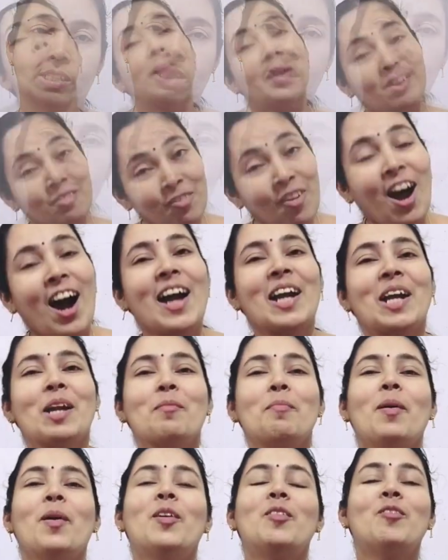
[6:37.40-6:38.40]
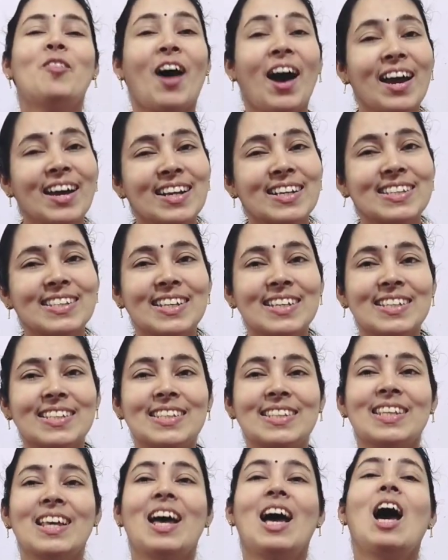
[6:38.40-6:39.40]
But what about viruses?
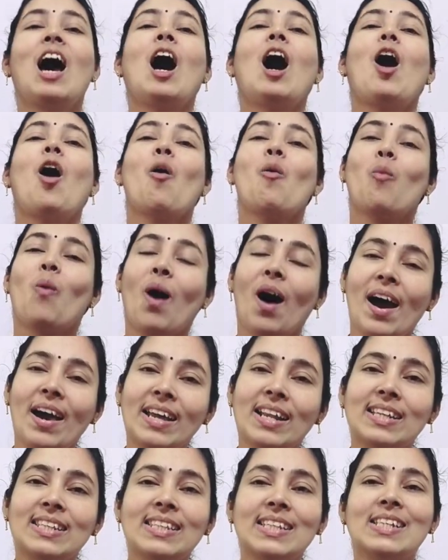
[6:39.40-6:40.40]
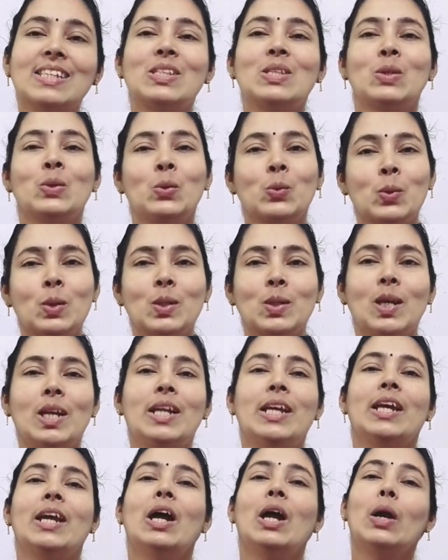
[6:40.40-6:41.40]
Viruses
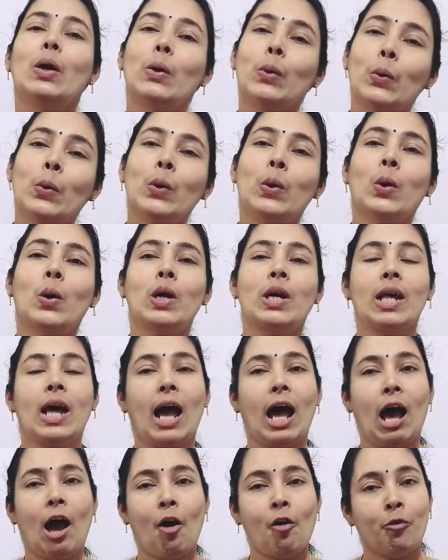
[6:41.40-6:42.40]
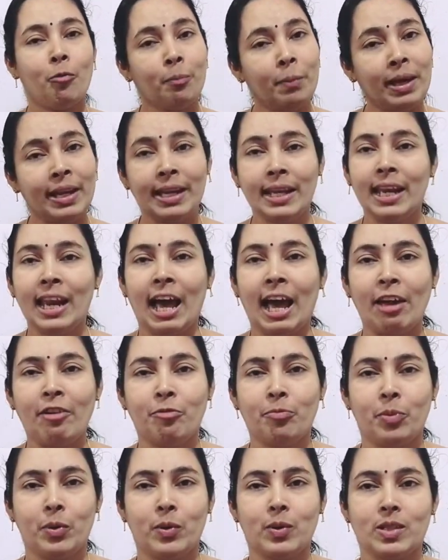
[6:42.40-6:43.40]
usually do not have many
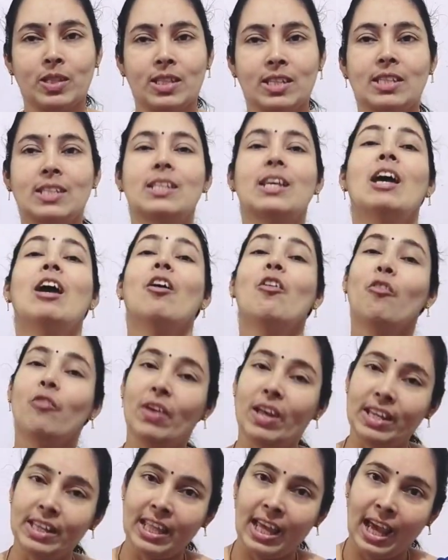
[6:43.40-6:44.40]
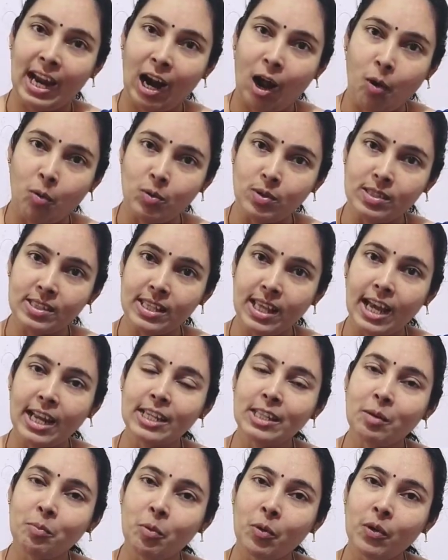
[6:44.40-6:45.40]
life processes. When they are
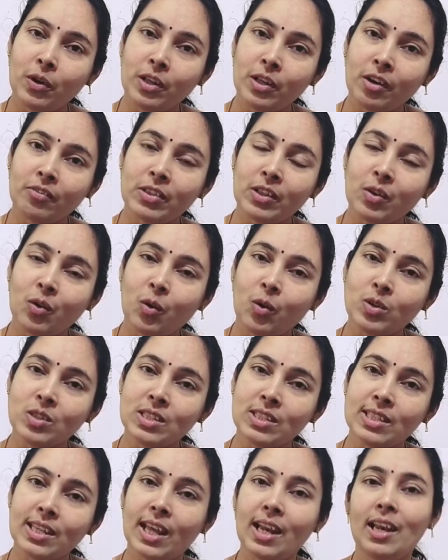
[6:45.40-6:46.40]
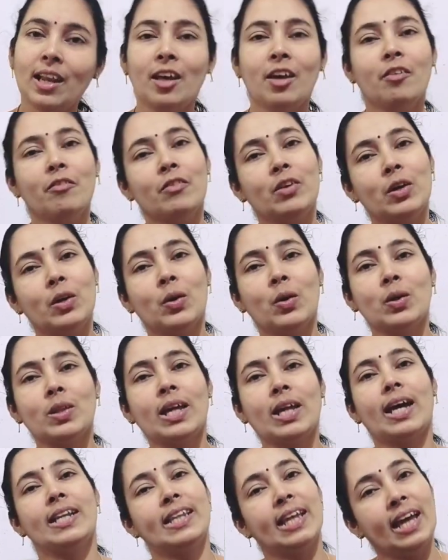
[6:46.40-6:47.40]
outside the body of the host cell, we know
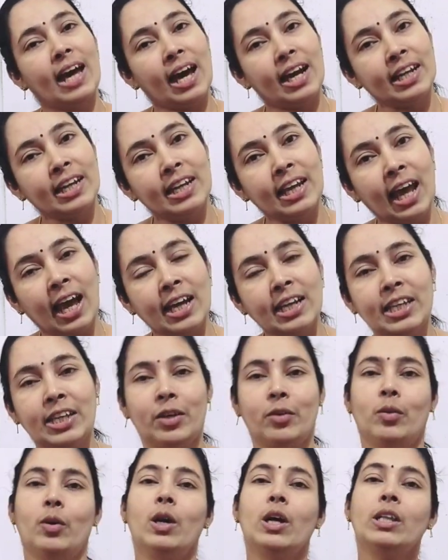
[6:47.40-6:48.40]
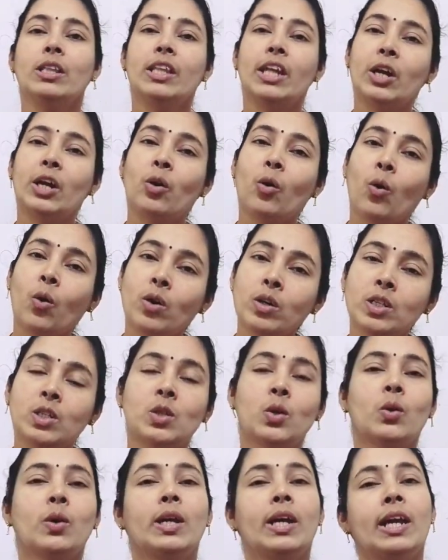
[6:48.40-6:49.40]
that they are inactive. They don't
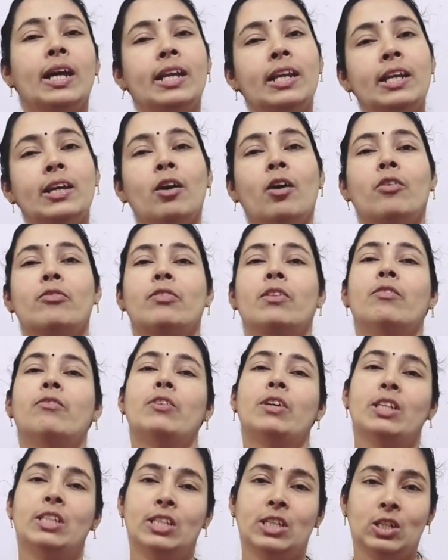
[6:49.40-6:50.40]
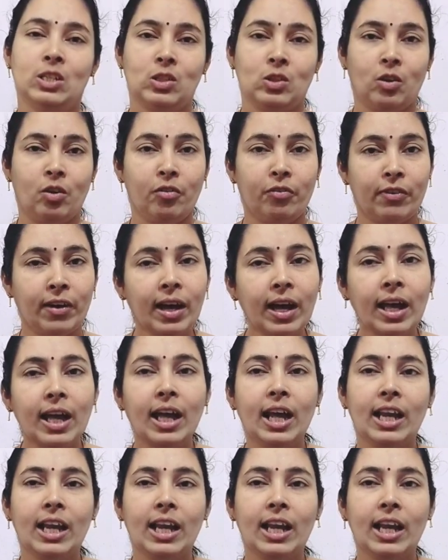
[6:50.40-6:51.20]
show any of the features of a